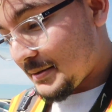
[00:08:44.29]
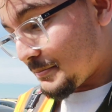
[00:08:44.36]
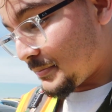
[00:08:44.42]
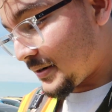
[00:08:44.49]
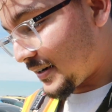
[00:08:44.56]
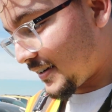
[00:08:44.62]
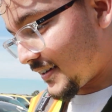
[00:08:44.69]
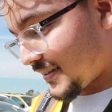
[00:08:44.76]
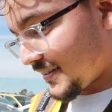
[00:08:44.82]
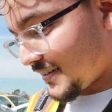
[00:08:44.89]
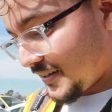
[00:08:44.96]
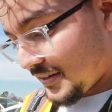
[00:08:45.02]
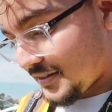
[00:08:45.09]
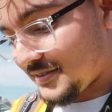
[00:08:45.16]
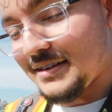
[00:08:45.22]
but
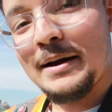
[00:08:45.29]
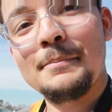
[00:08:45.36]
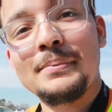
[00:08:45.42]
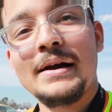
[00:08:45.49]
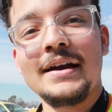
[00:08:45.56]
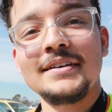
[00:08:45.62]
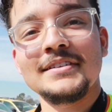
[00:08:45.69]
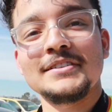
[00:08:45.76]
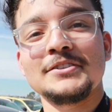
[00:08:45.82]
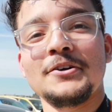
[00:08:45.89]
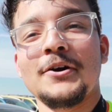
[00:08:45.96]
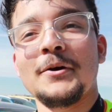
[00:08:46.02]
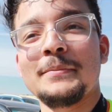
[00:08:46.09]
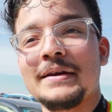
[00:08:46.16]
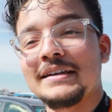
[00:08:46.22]
I'm proud of this
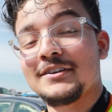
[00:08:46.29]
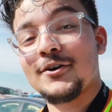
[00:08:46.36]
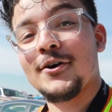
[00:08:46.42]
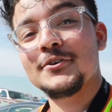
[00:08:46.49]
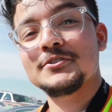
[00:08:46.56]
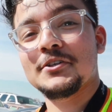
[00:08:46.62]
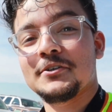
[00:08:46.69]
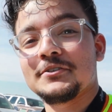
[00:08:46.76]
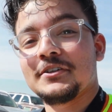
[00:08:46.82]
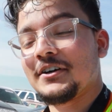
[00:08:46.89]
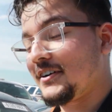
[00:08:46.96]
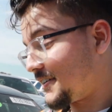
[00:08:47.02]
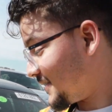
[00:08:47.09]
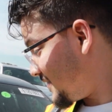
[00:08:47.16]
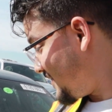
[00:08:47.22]
car, man. The car turned
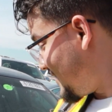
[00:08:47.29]
on.